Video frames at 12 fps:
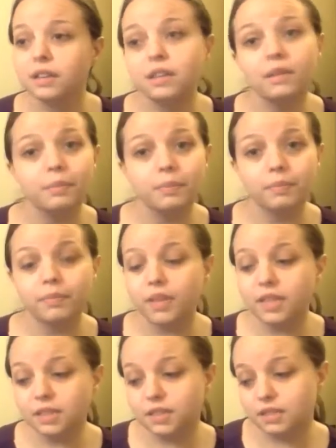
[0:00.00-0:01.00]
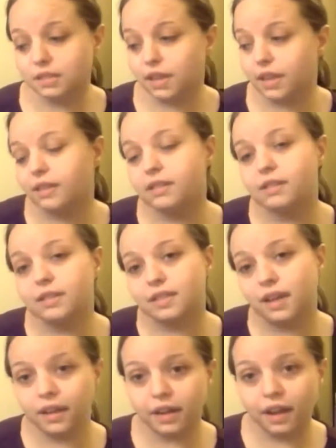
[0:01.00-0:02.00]
The, this, like, the
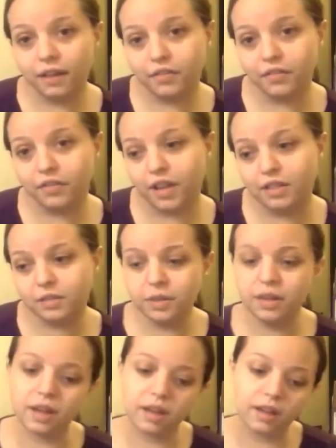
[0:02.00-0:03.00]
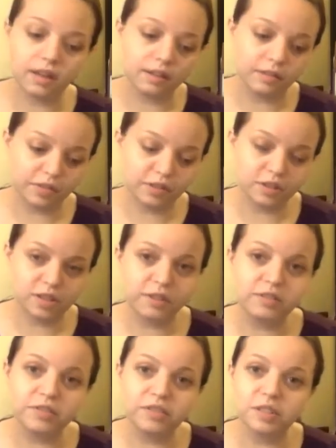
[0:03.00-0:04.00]
second half of last week and the first
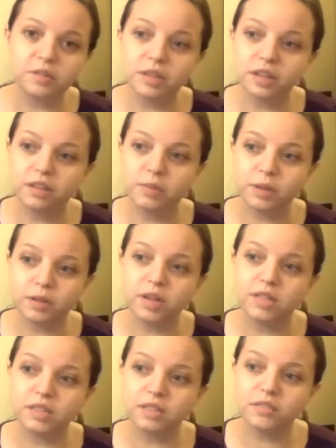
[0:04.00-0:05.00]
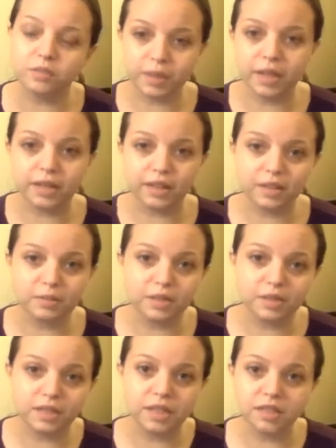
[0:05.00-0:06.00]
half of this week have been crazy from, like, last
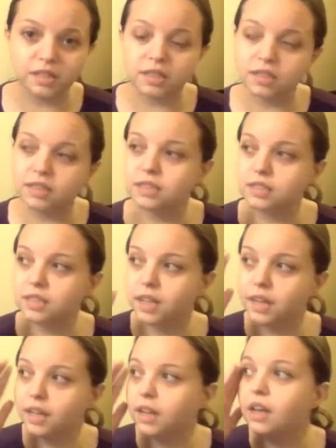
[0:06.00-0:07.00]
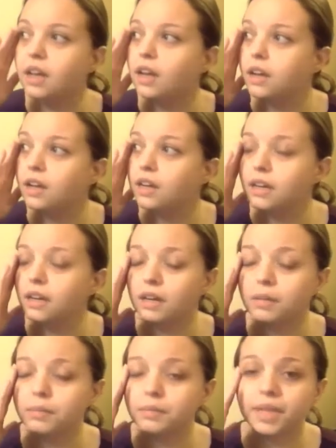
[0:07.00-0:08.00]
Wednesday to today,
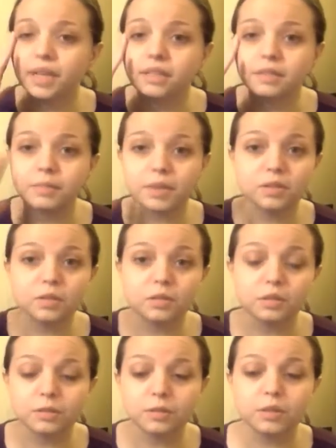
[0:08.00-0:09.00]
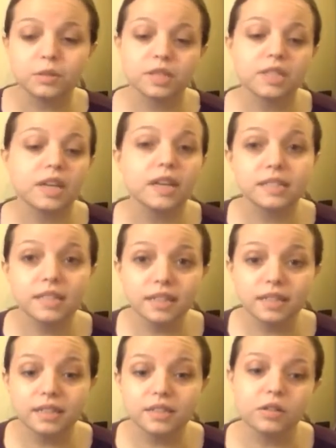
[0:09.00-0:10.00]
um, because my school has been doing
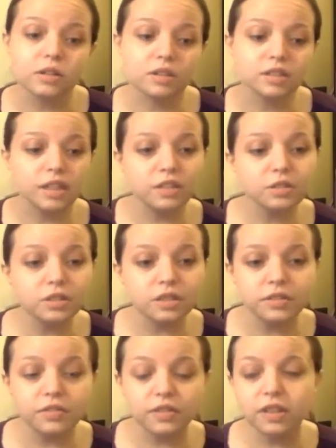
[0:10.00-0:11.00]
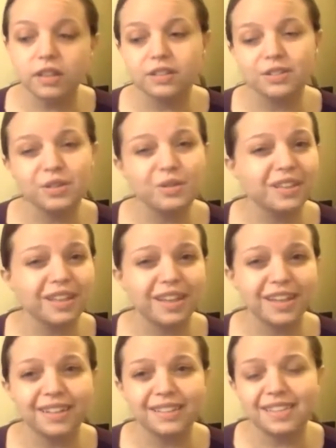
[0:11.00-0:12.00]
testing, so our schedule's different. There's only,
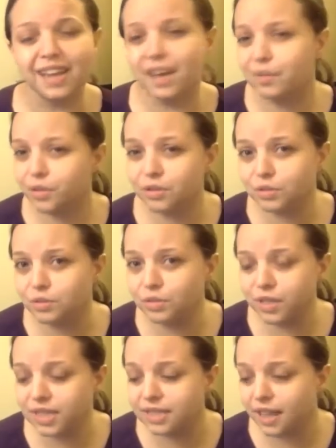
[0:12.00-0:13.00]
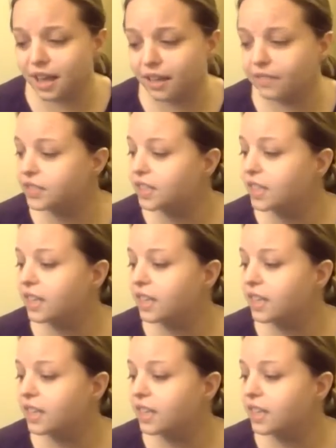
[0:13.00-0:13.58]
like, 10 more school days left,